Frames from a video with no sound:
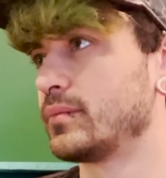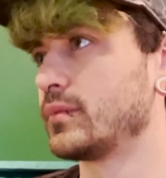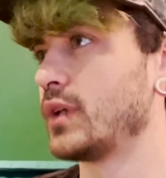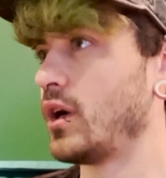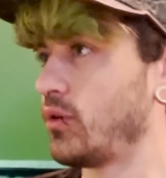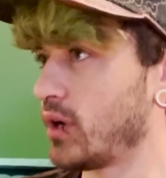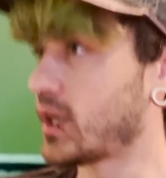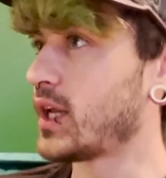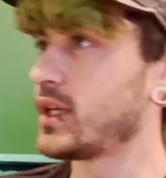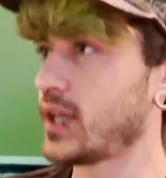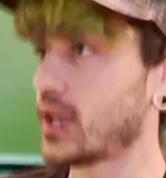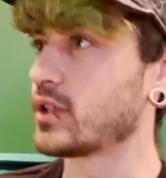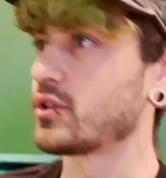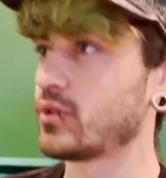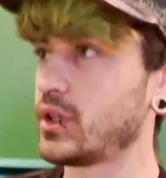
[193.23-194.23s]
Oh, okay,
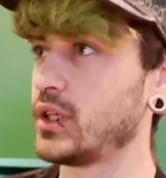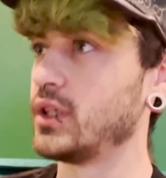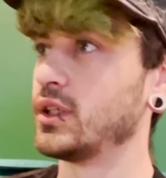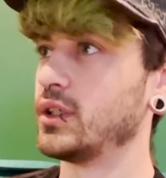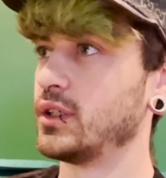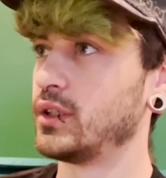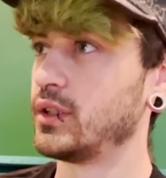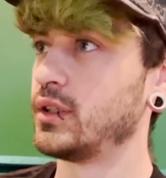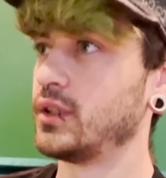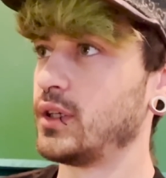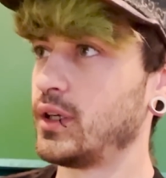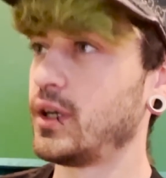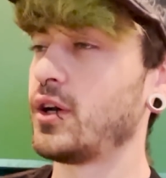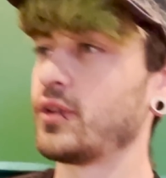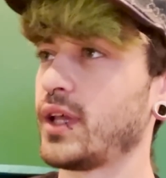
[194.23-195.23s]
yeah, sweet. Yeah. yeah.
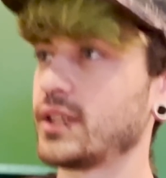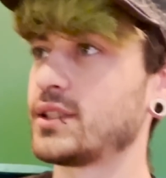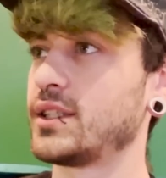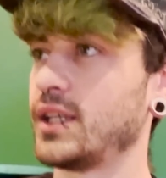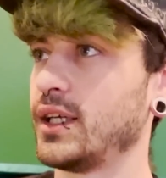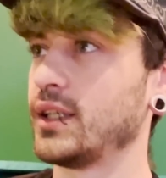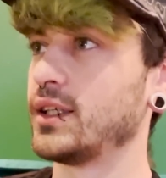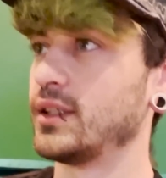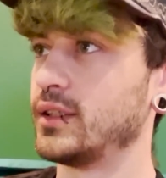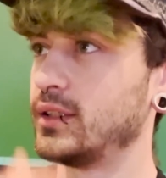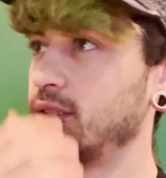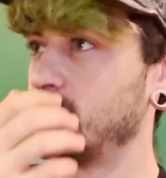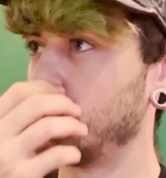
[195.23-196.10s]
Oh, so that's sick.